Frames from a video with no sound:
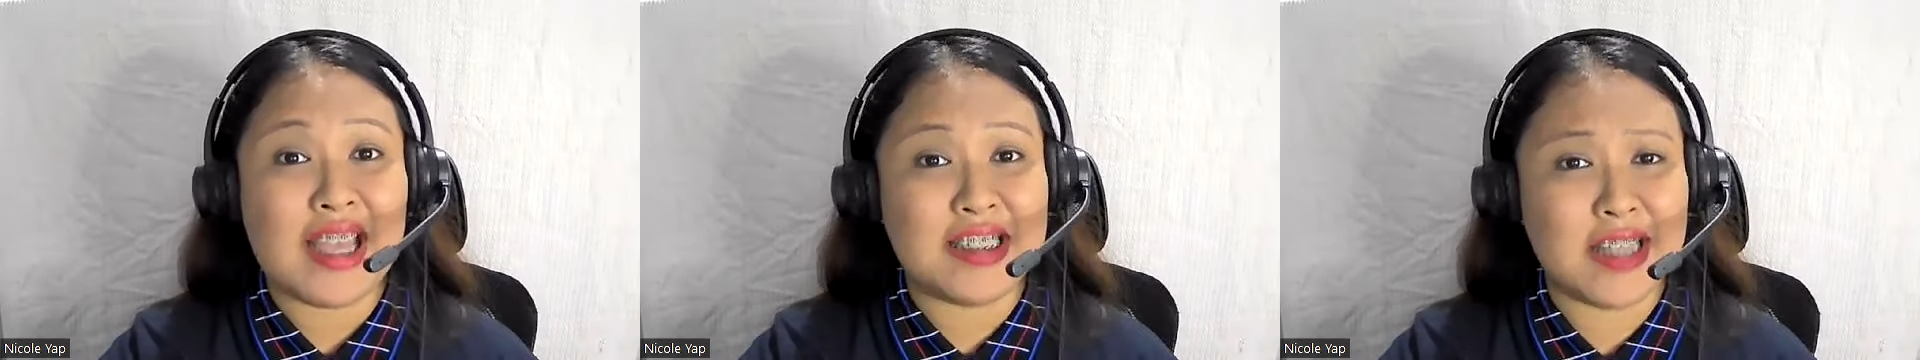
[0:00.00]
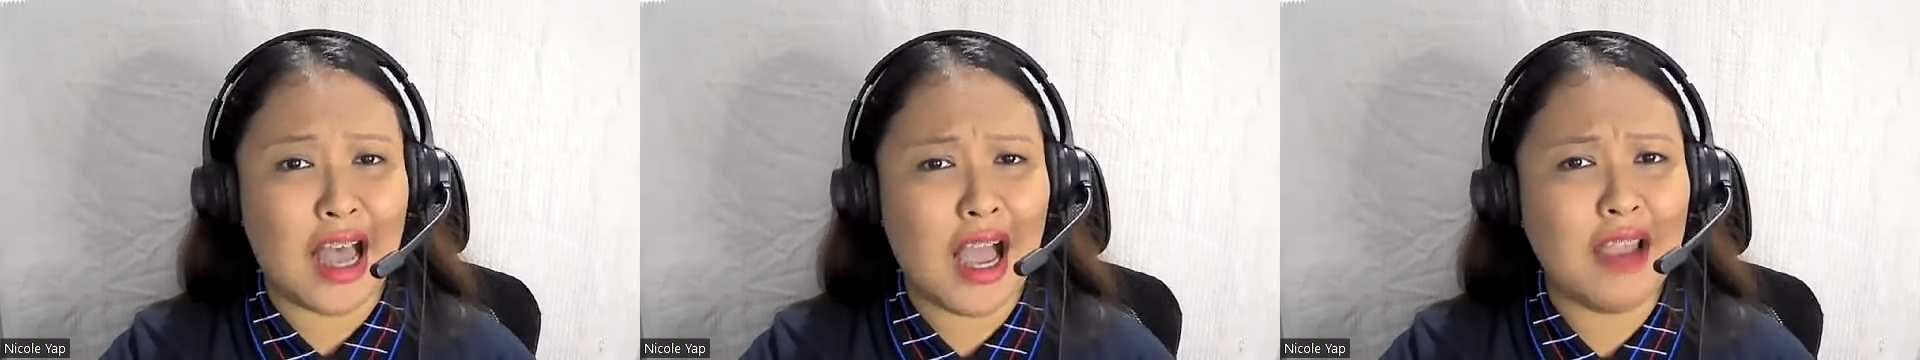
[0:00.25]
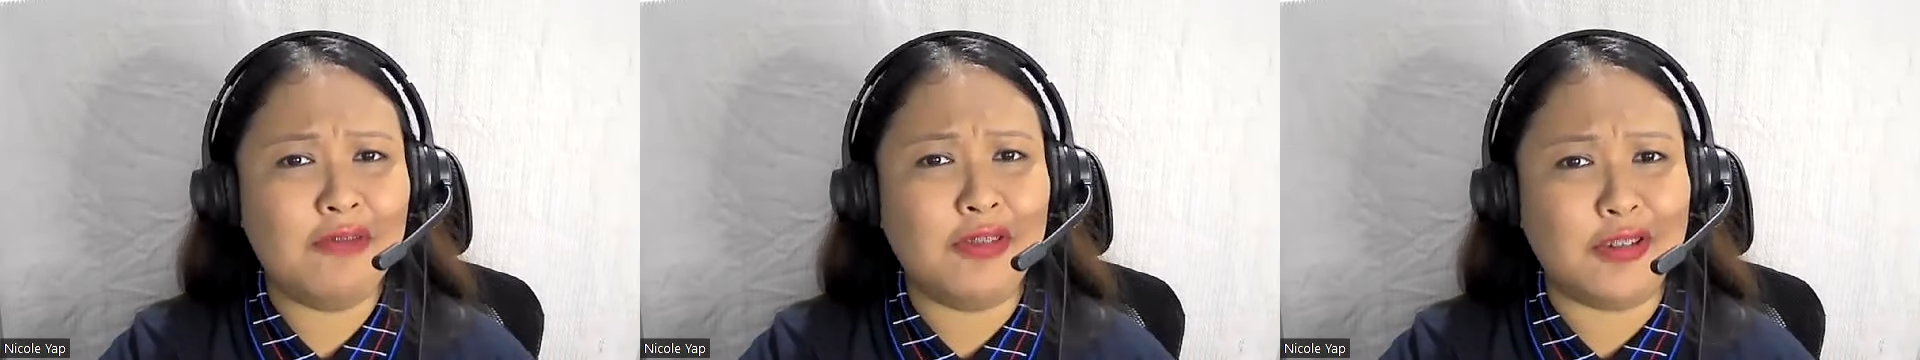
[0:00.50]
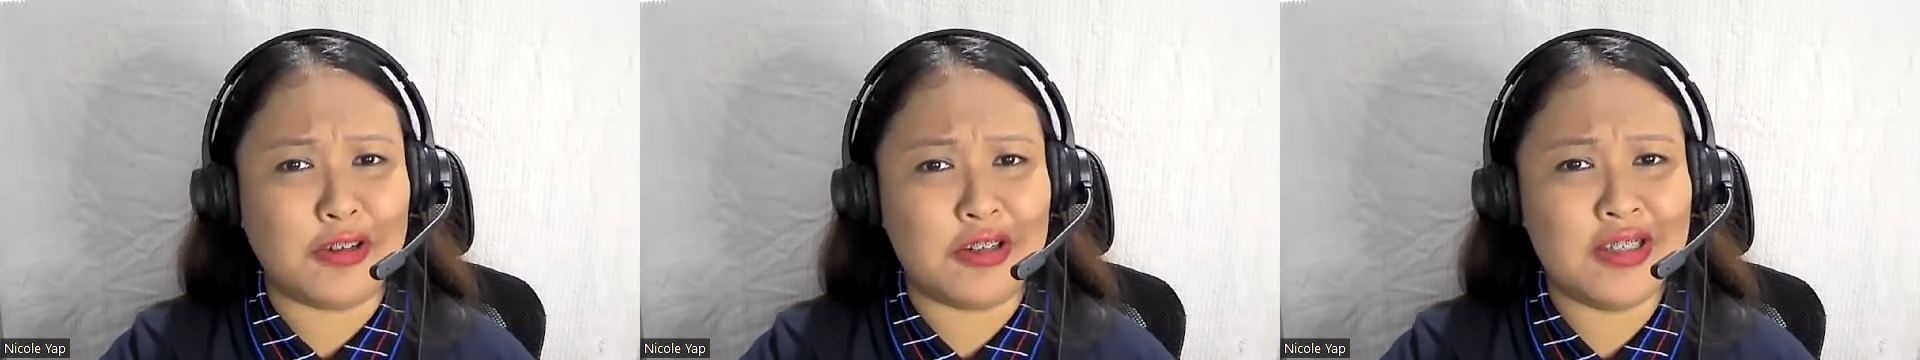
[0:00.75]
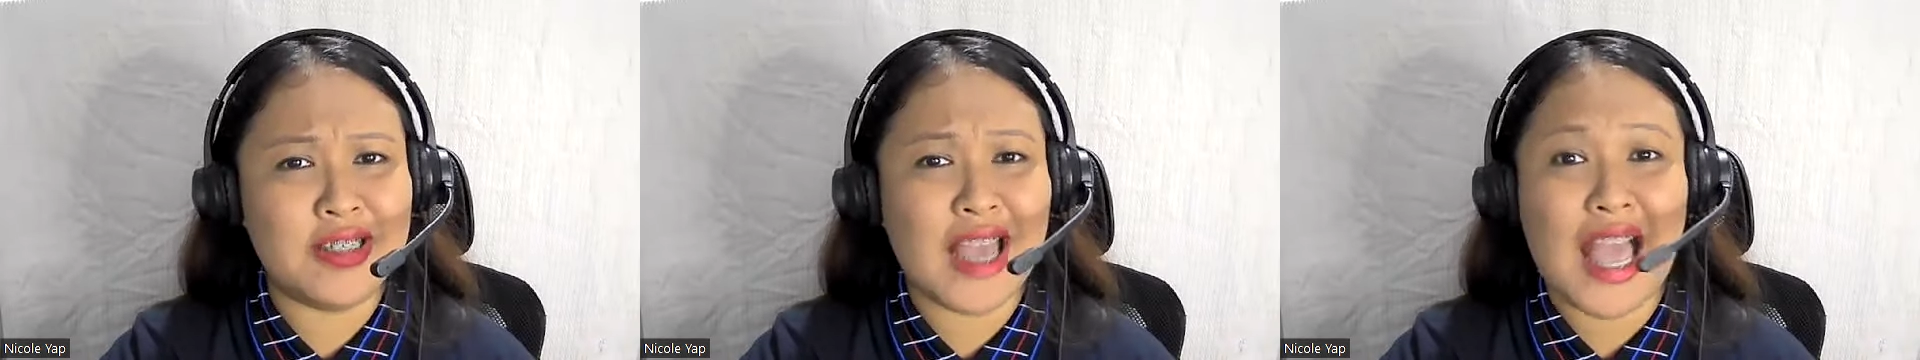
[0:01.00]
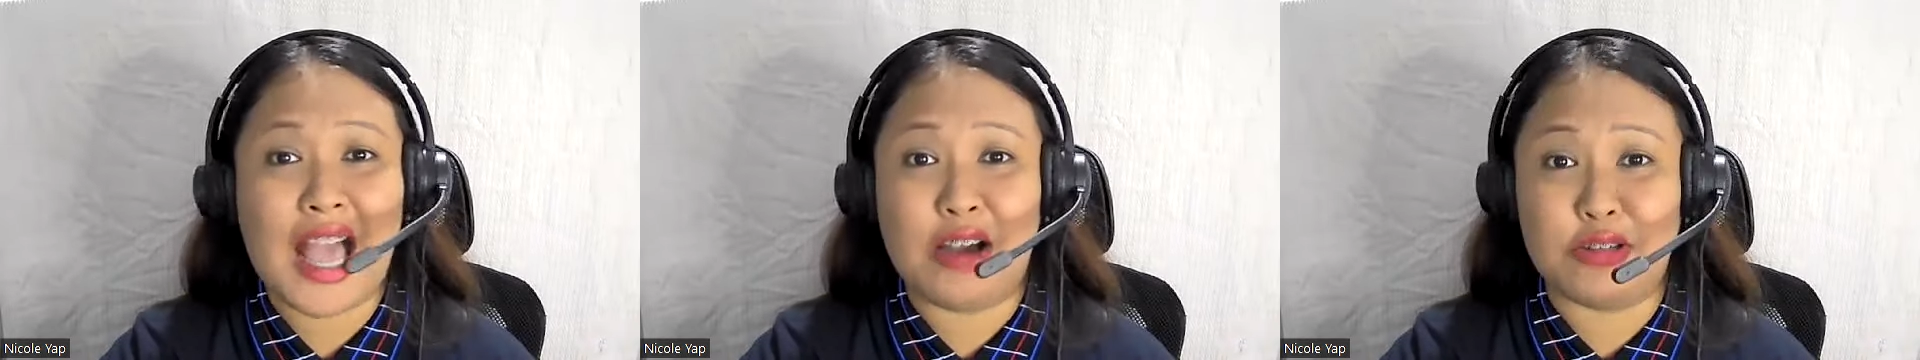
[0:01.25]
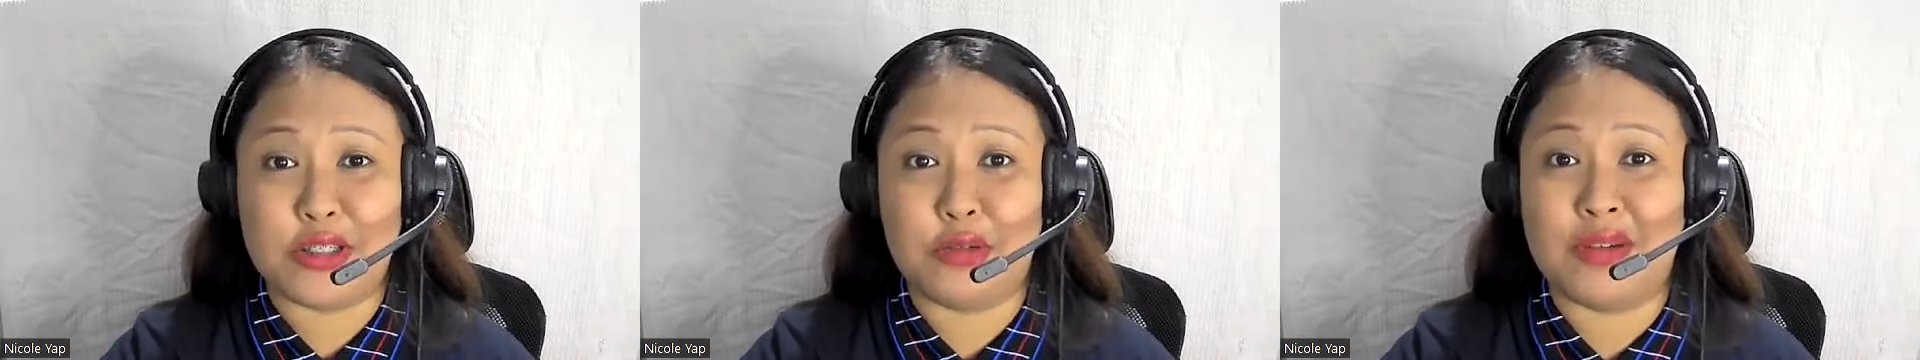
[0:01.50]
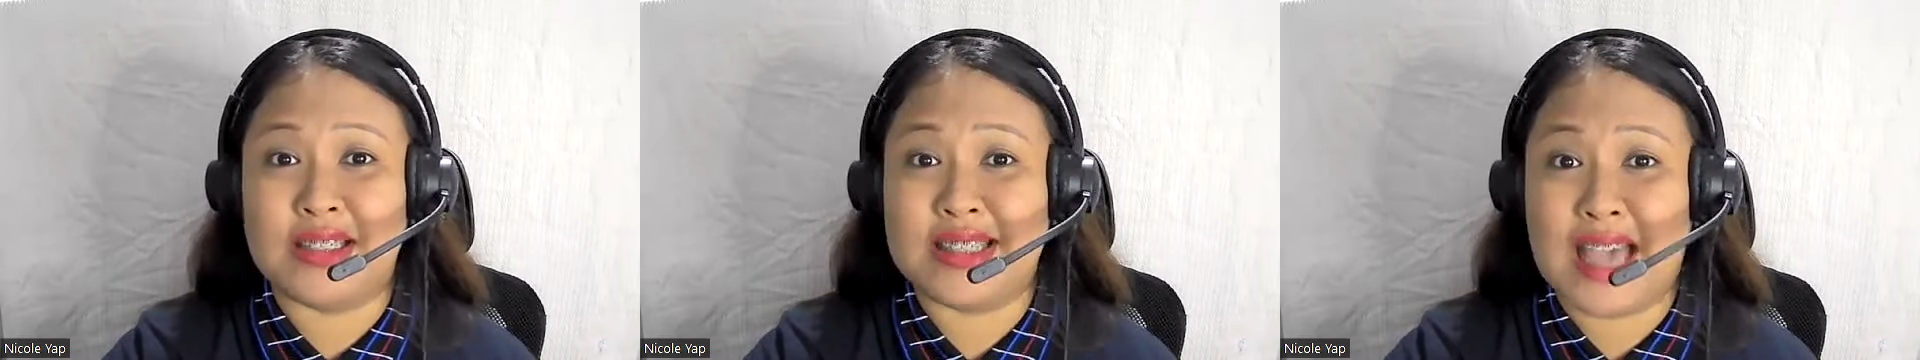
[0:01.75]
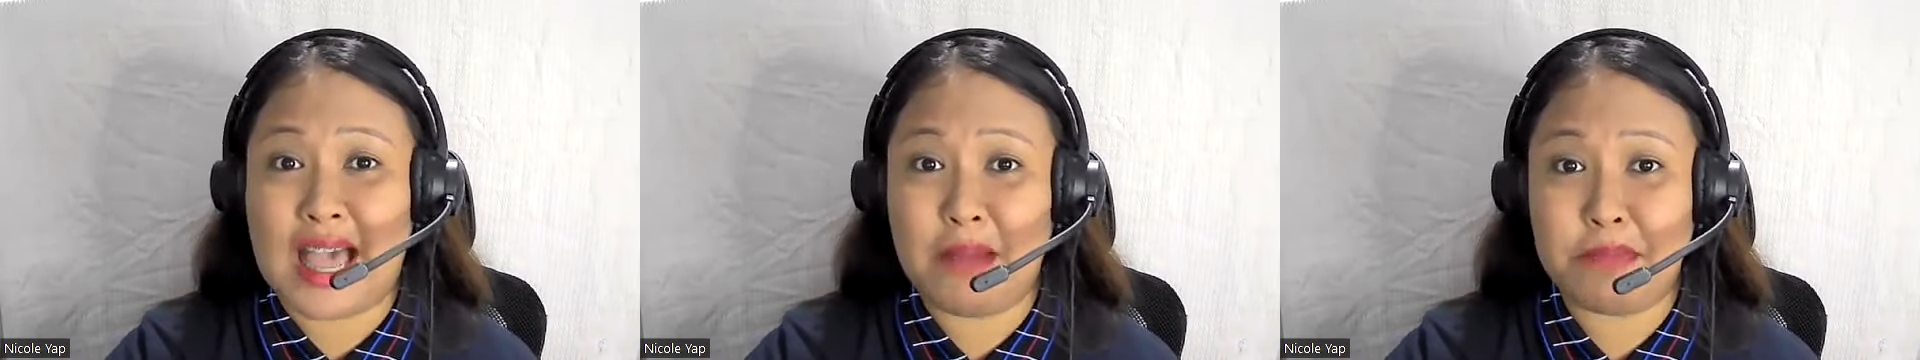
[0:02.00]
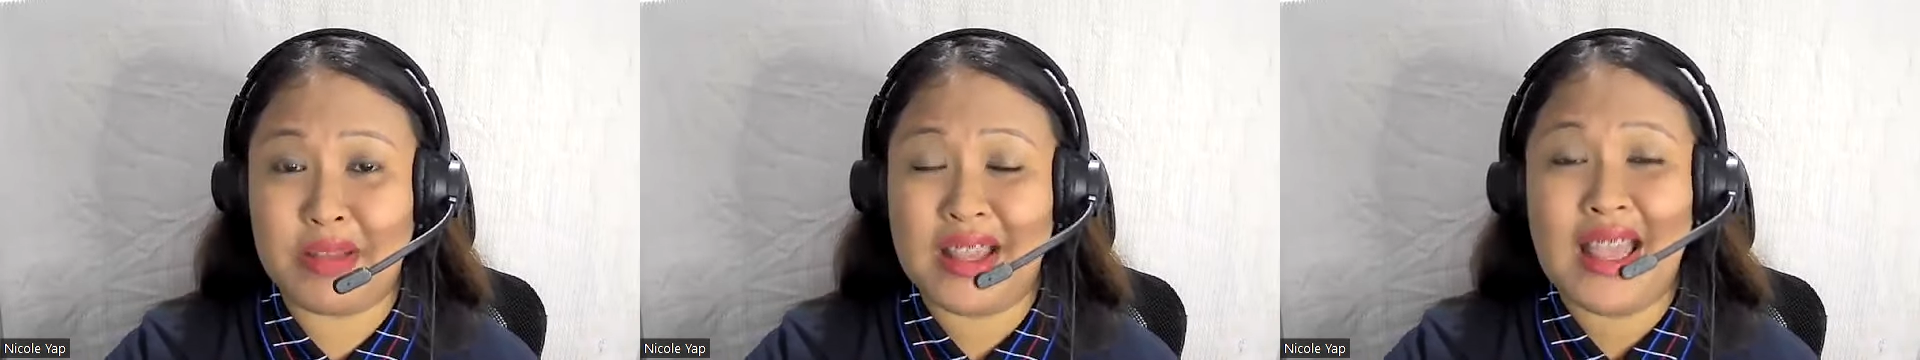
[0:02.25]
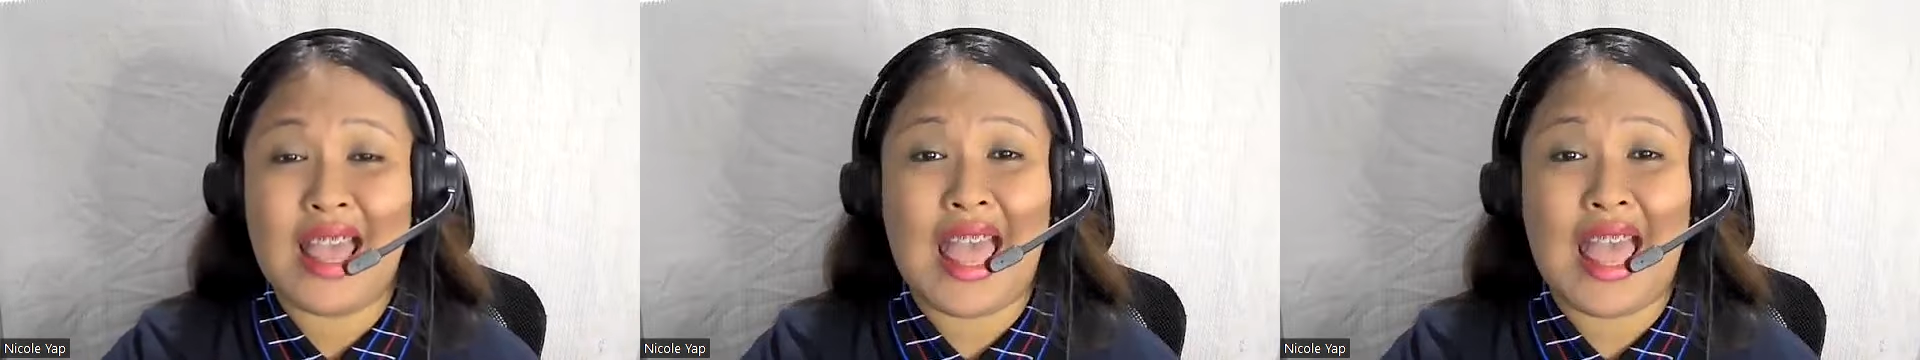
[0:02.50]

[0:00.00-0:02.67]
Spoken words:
and I've learned how to adapt